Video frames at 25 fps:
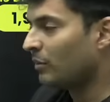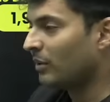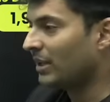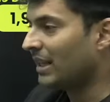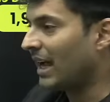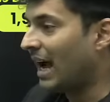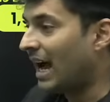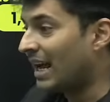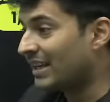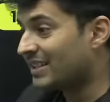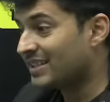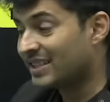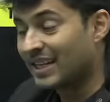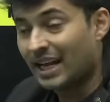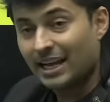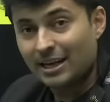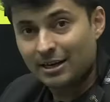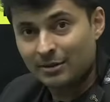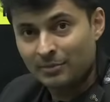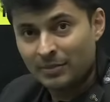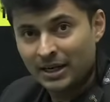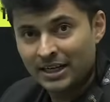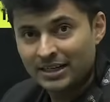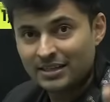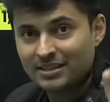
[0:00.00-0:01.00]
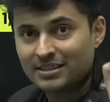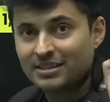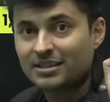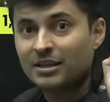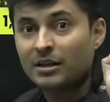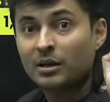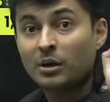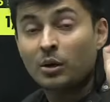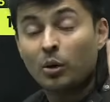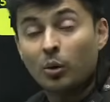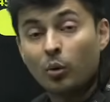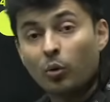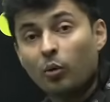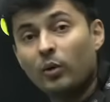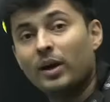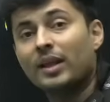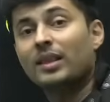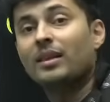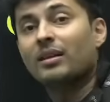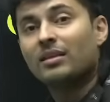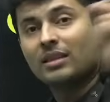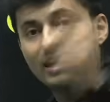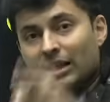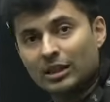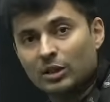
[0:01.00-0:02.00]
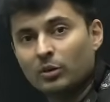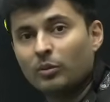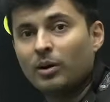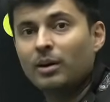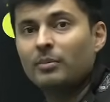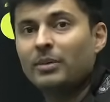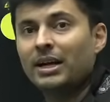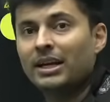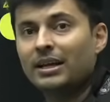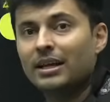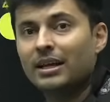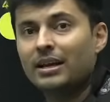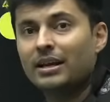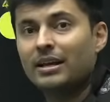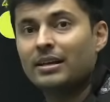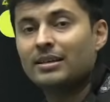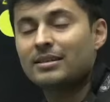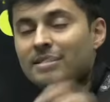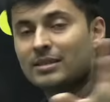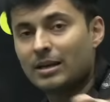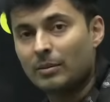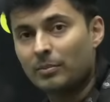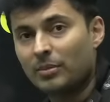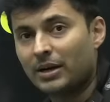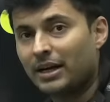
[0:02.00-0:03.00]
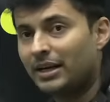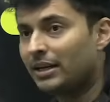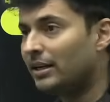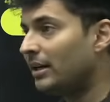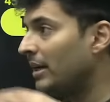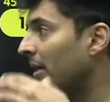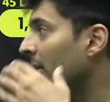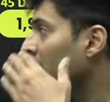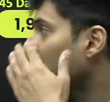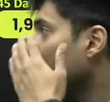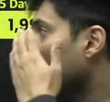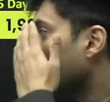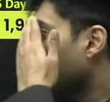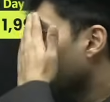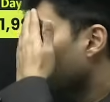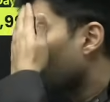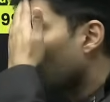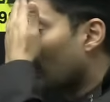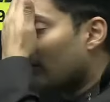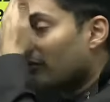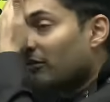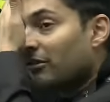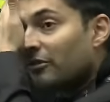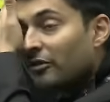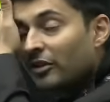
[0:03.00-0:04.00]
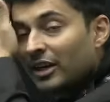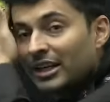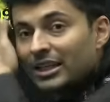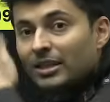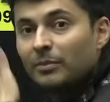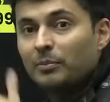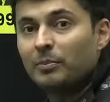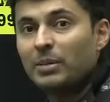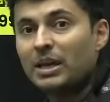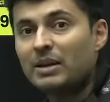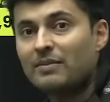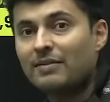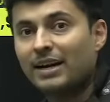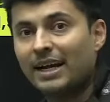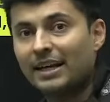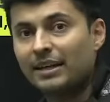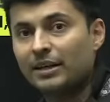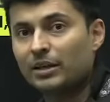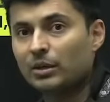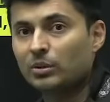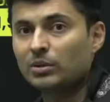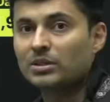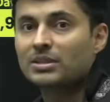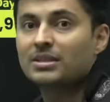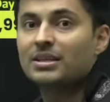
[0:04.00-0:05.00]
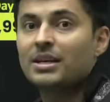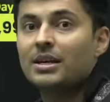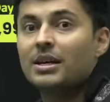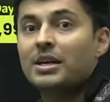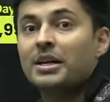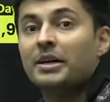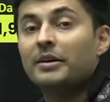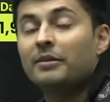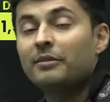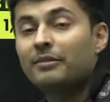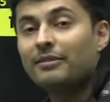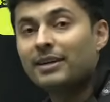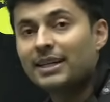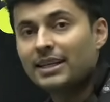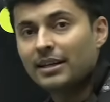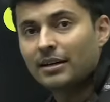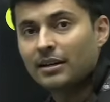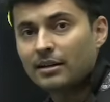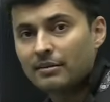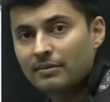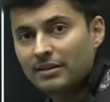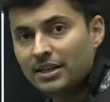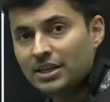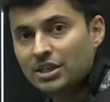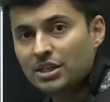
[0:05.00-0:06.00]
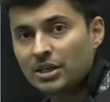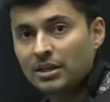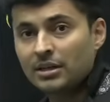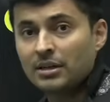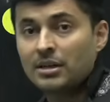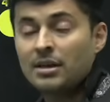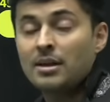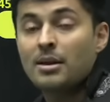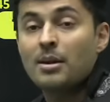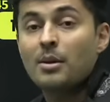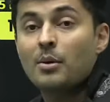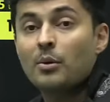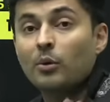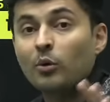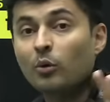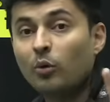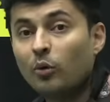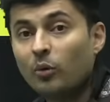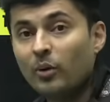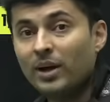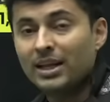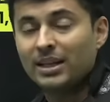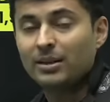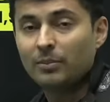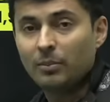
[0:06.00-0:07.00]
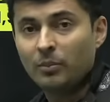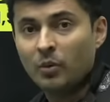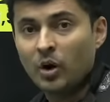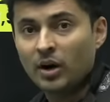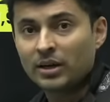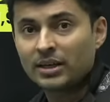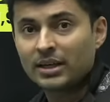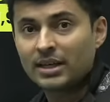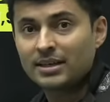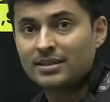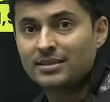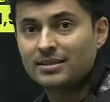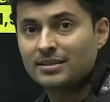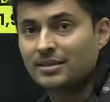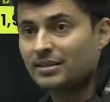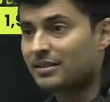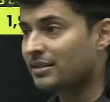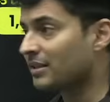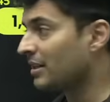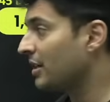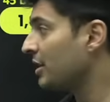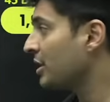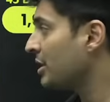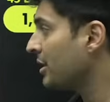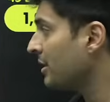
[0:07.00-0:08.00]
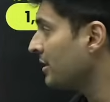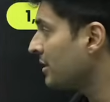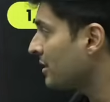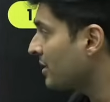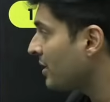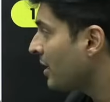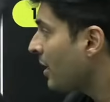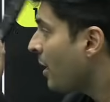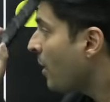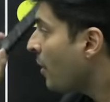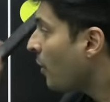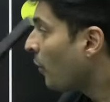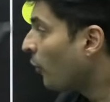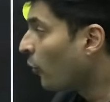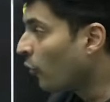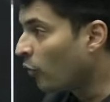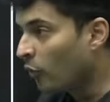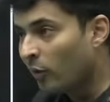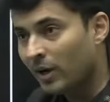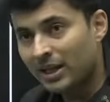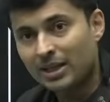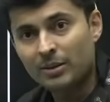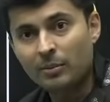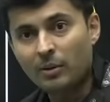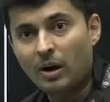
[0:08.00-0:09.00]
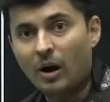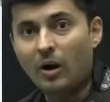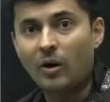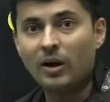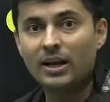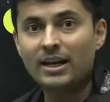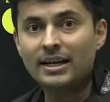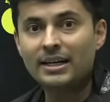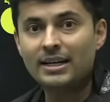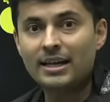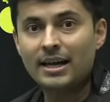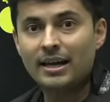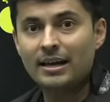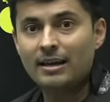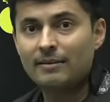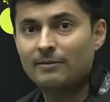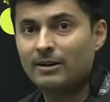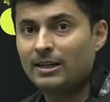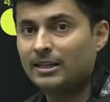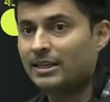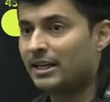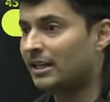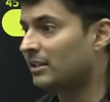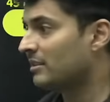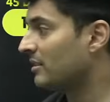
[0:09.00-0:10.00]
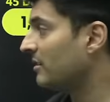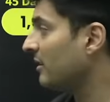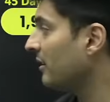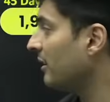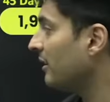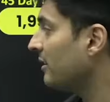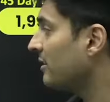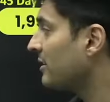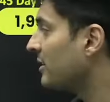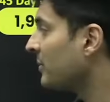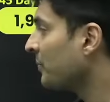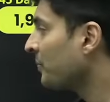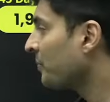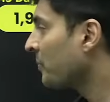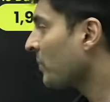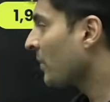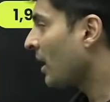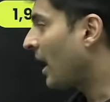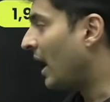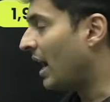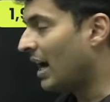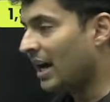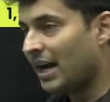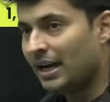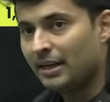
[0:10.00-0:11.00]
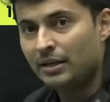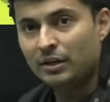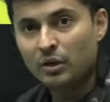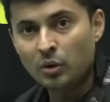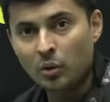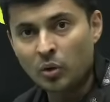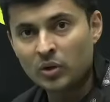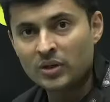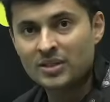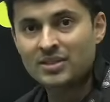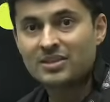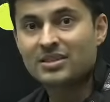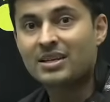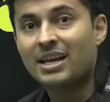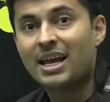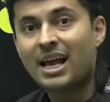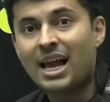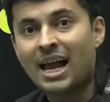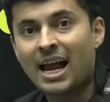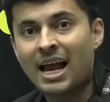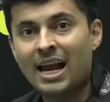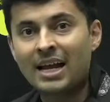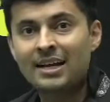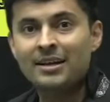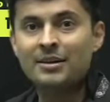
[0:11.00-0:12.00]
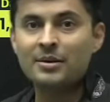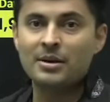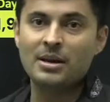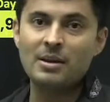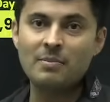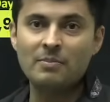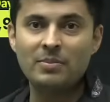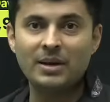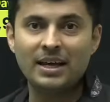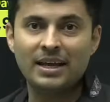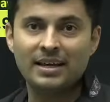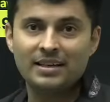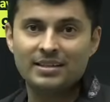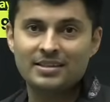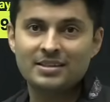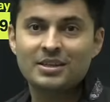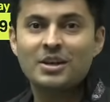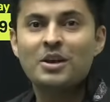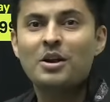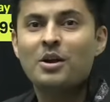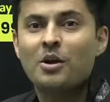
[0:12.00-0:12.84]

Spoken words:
with assignments, with Tattva material separately, with PYQs, with revision, with mock test discussions, with all India level test series and notes and replays.